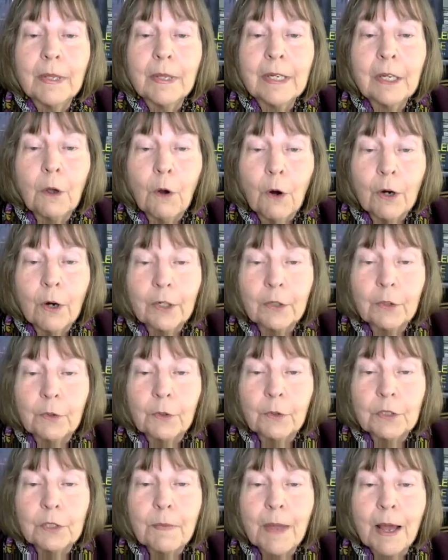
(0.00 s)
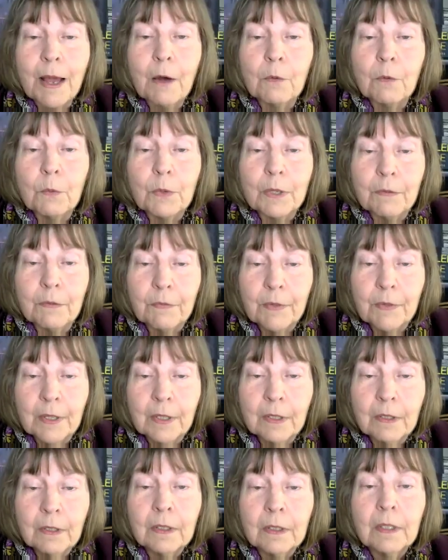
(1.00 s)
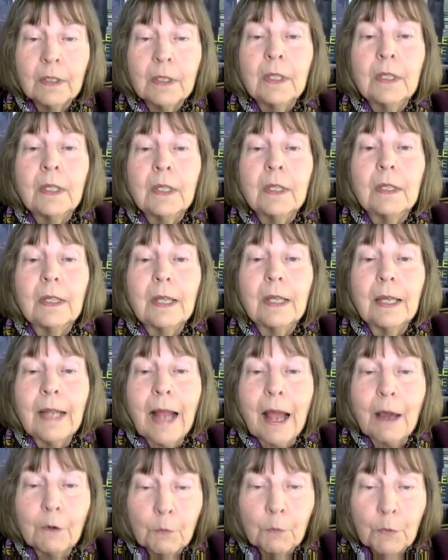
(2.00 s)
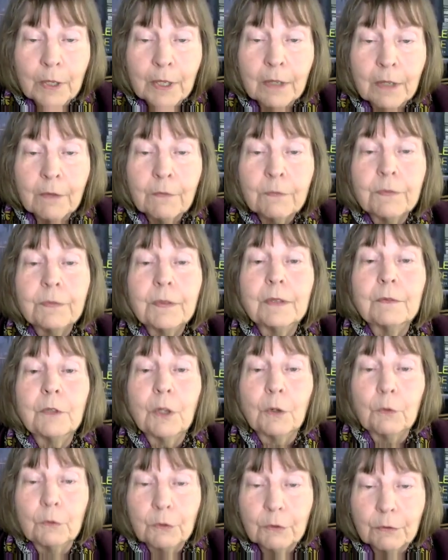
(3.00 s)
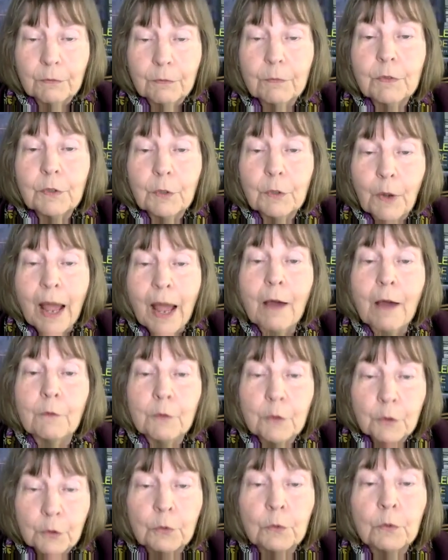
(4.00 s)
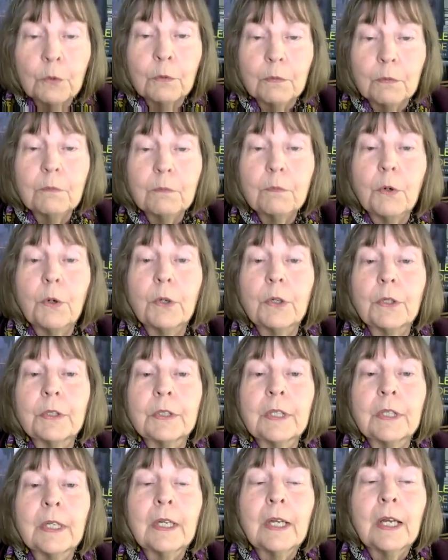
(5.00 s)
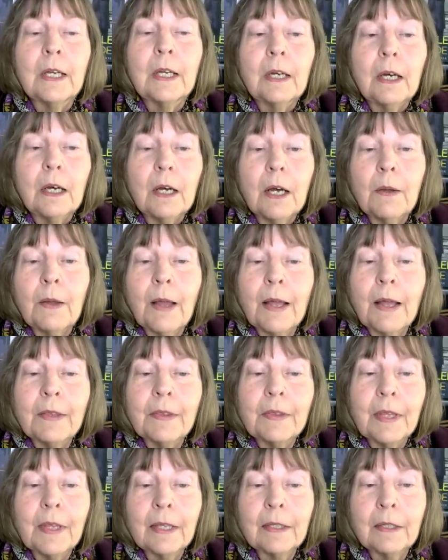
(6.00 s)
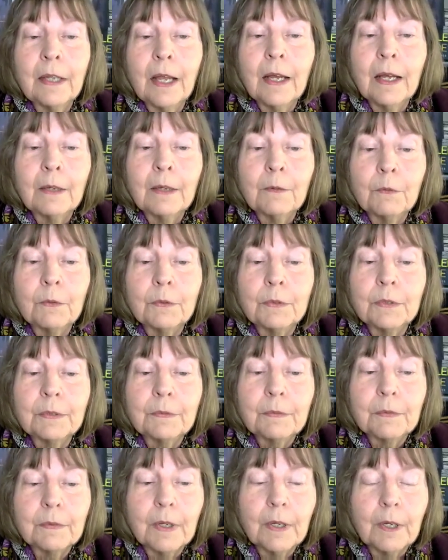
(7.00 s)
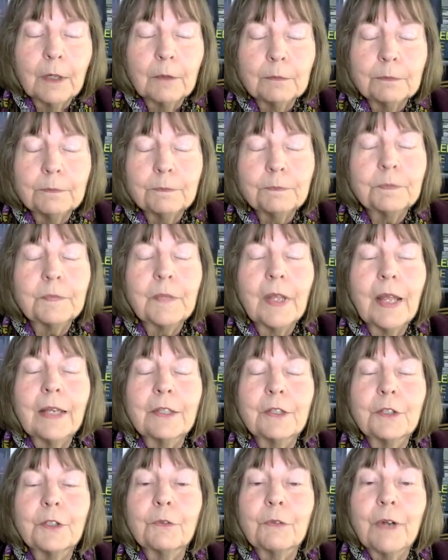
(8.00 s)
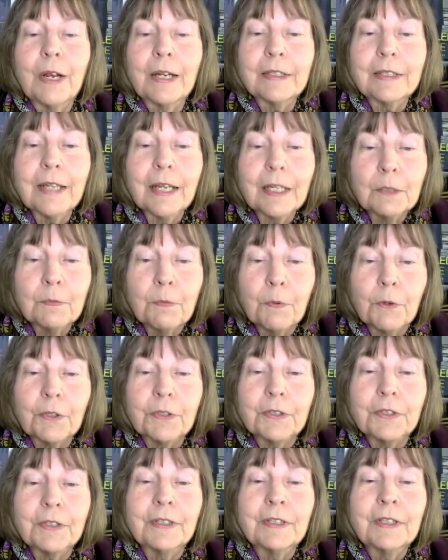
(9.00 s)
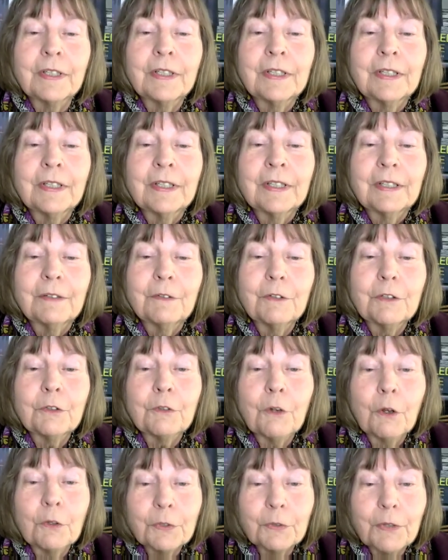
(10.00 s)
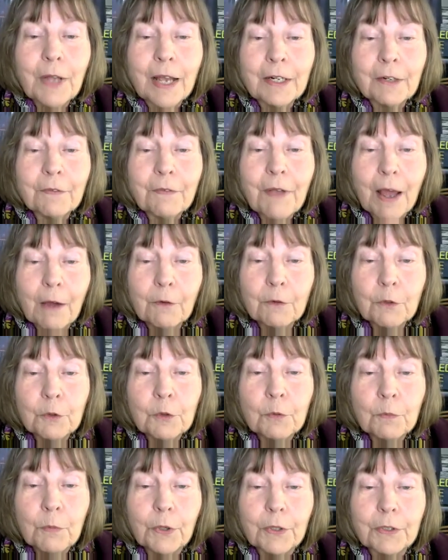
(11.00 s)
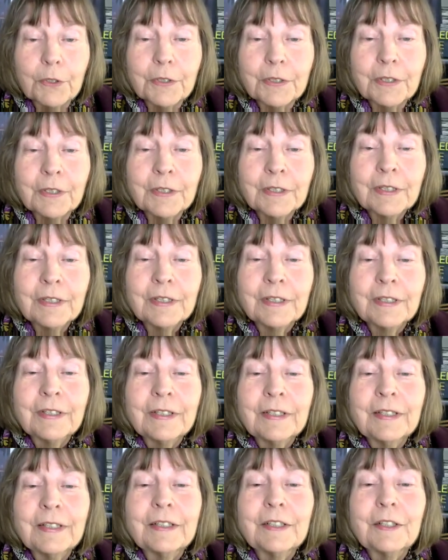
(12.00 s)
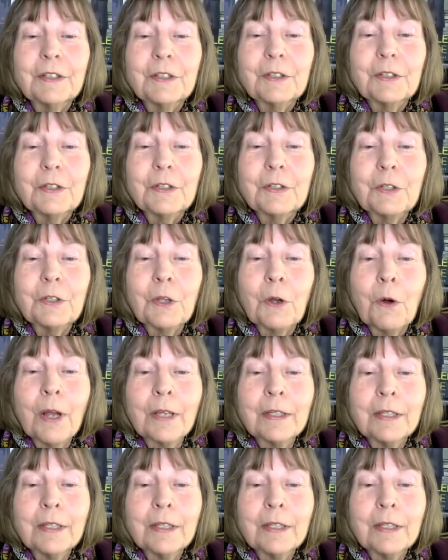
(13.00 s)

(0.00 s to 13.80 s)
many articles about weaving and how to weave, so how-to books. And then I was asked to write textbooks, which are also kind of how-to books. So